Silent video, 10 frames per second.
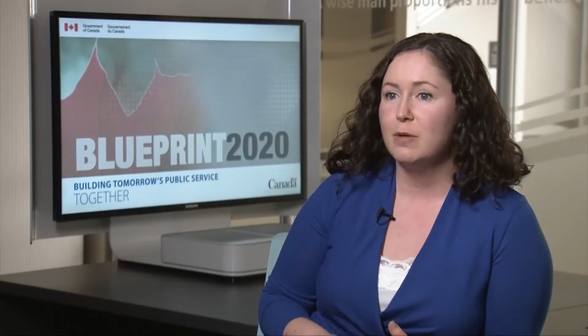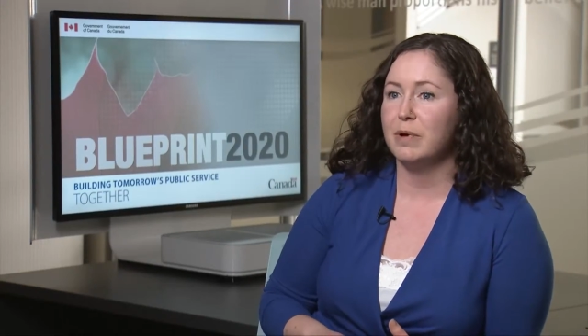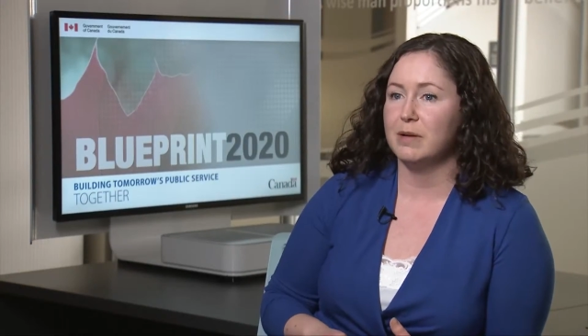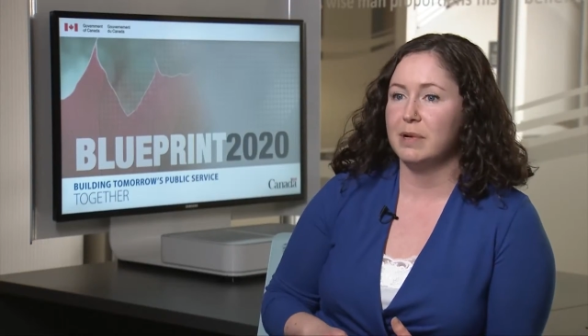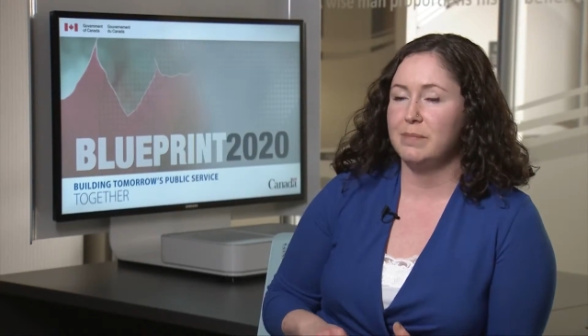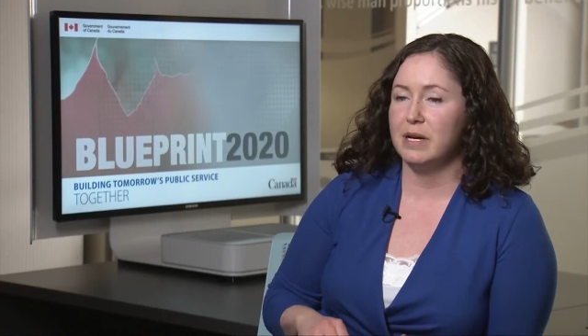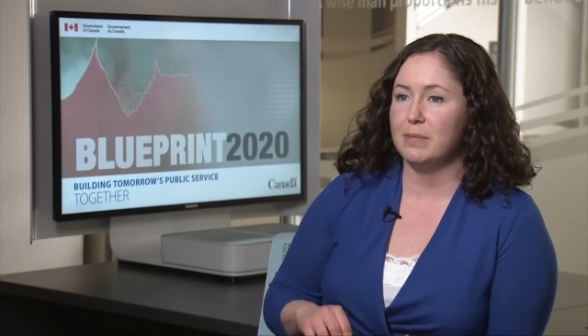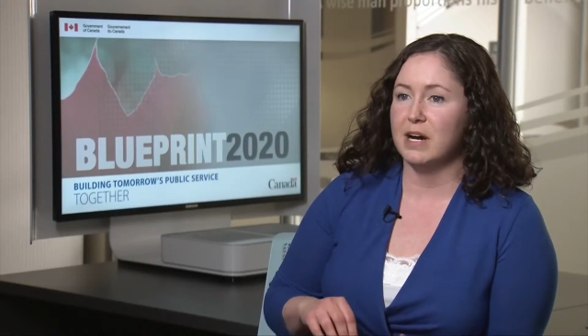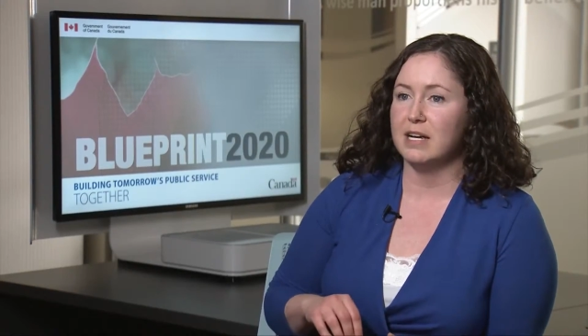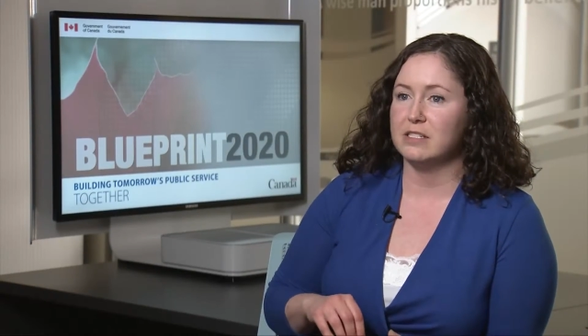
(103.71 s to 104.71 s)
But in my
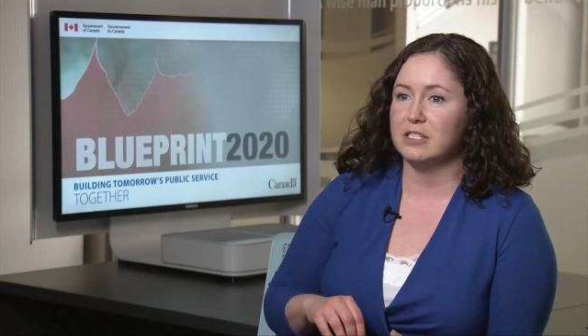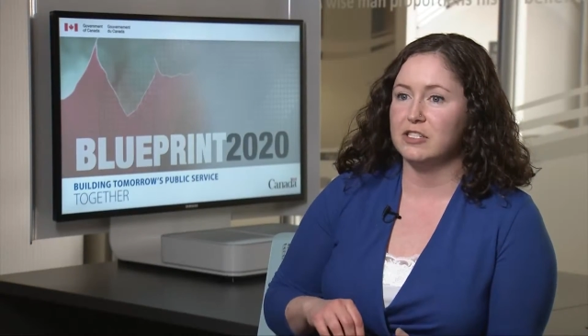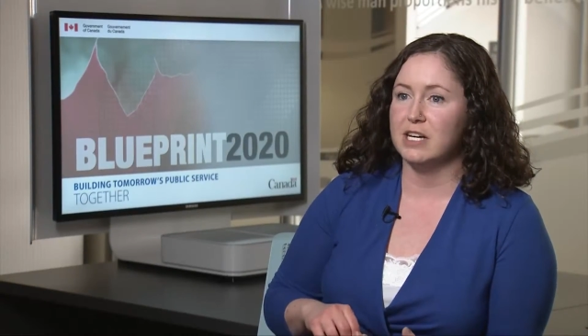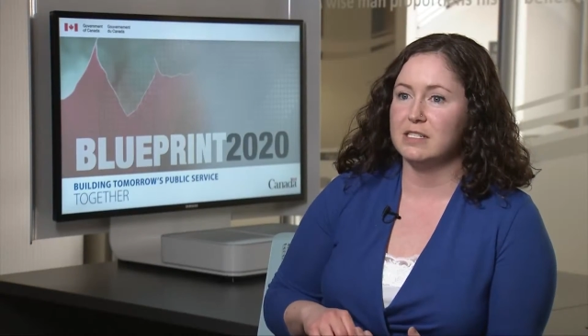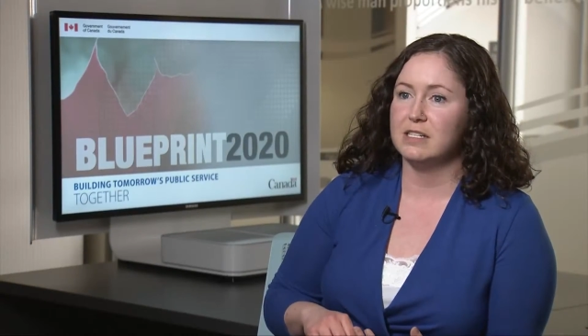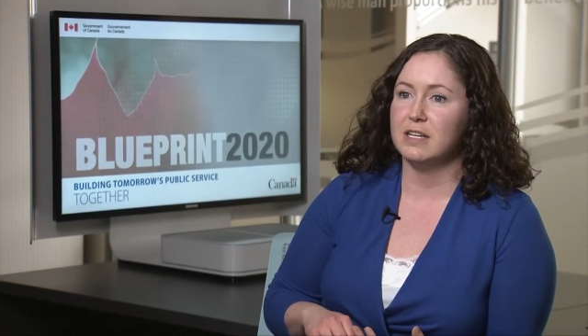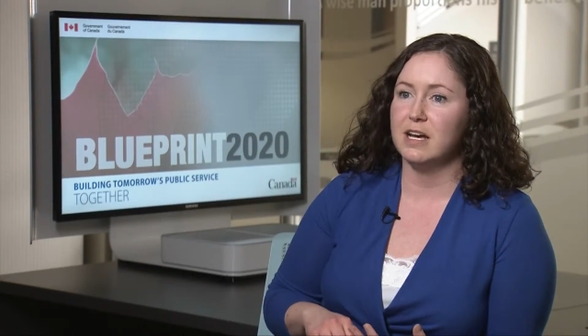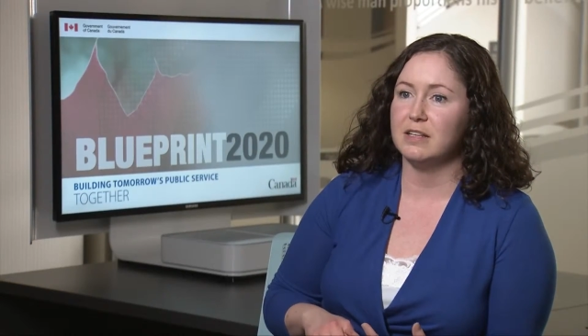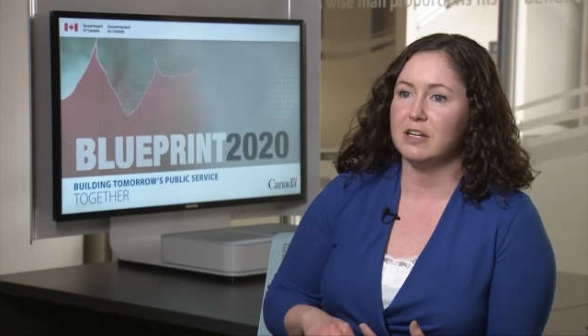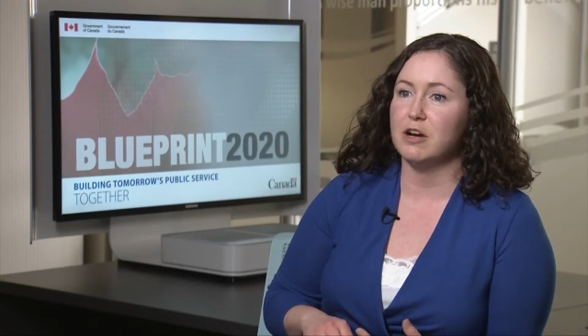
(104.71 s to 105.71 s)
paper, I suggest
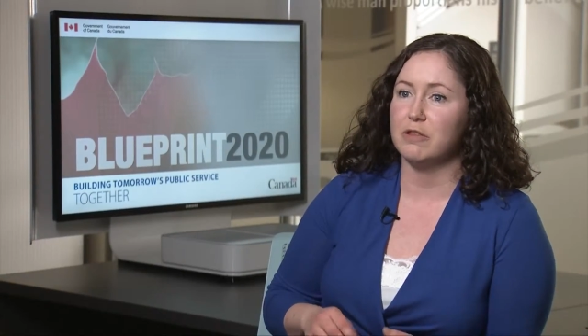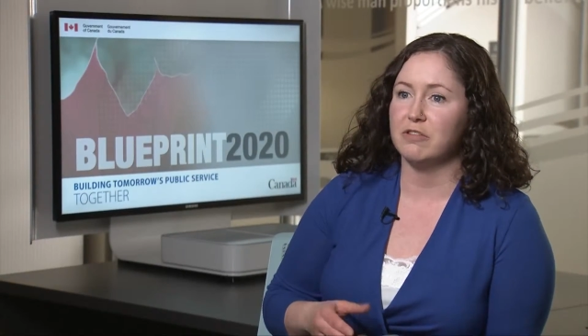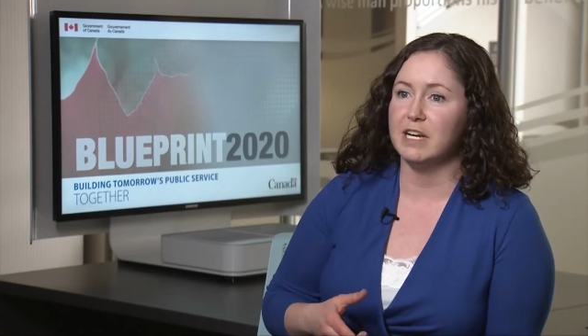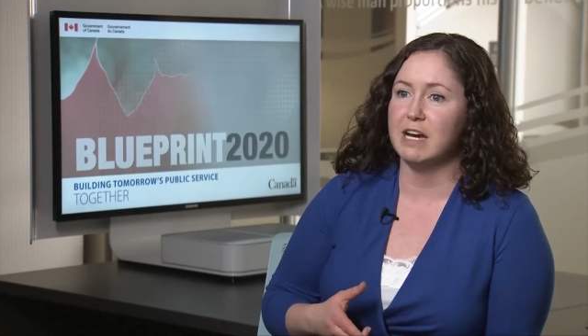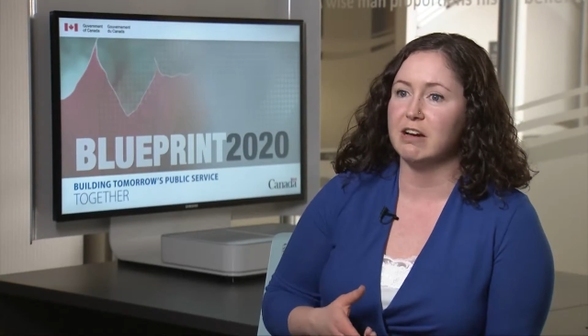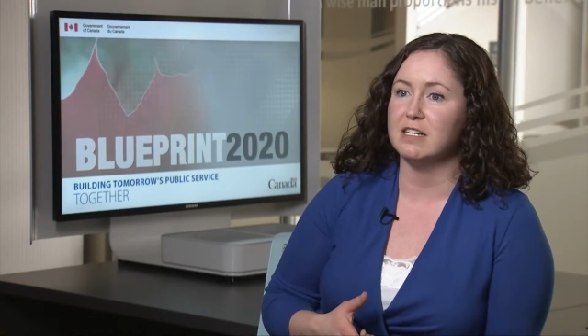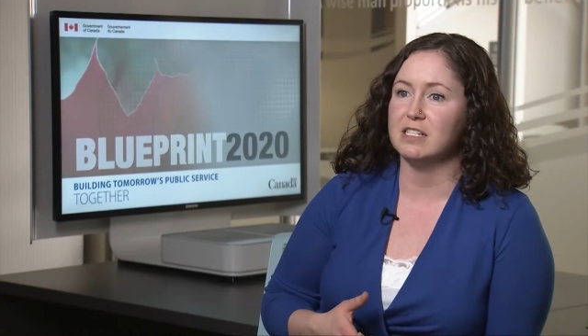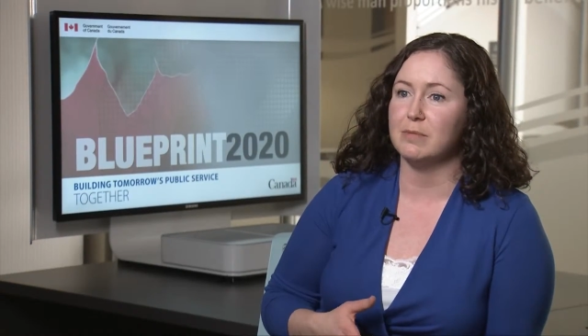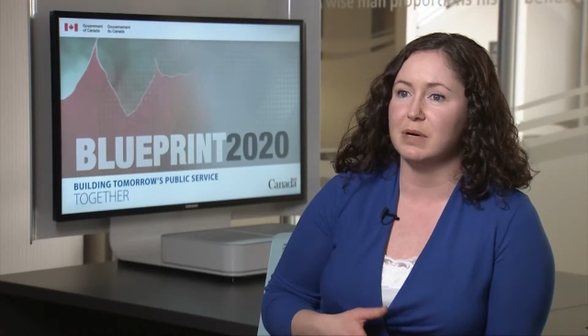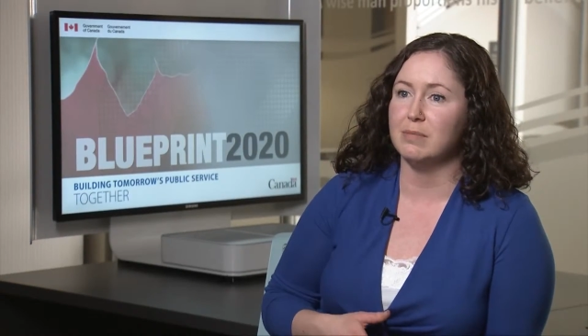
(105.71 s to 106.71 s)
that there are three areas
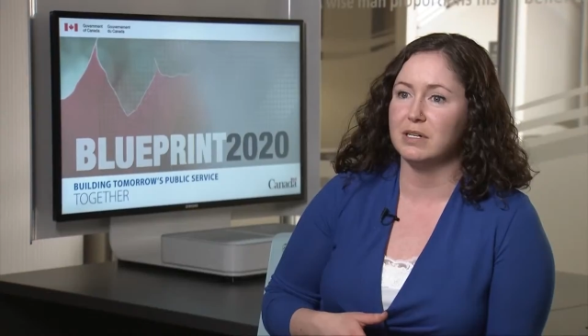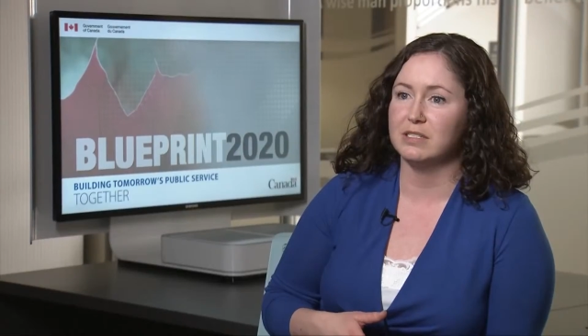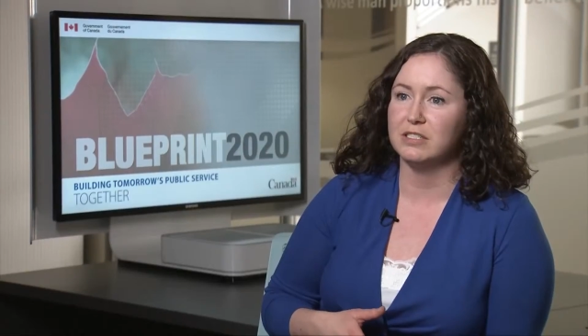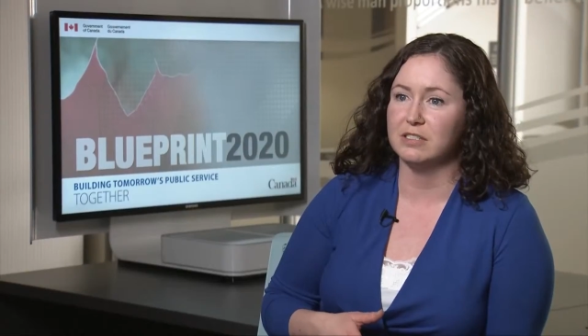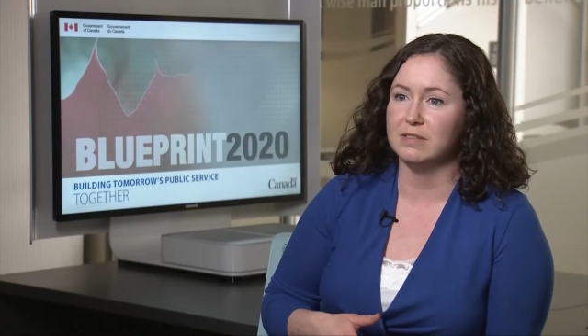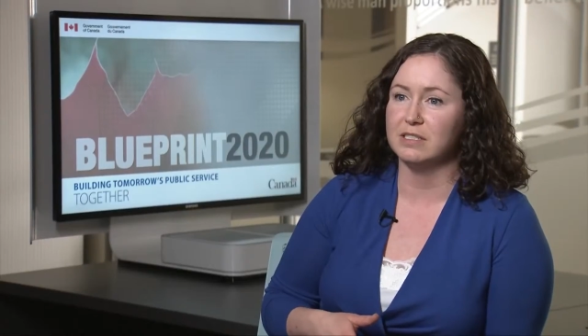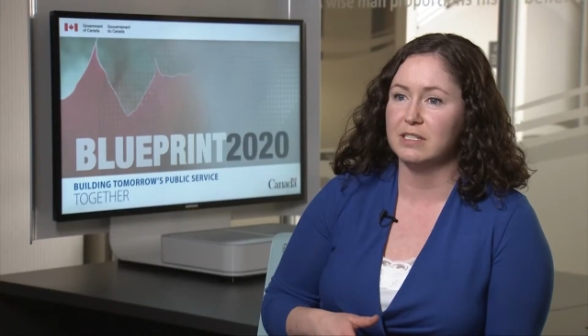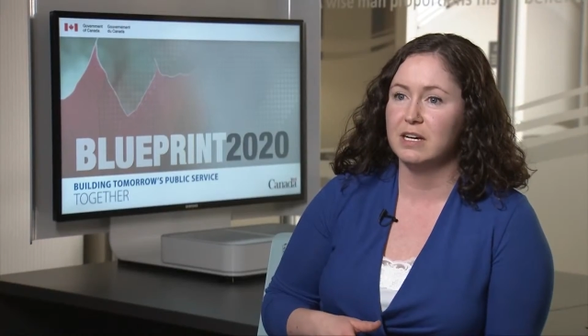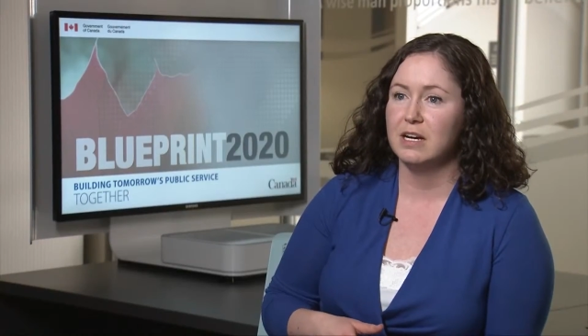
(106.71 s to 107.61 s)
that public service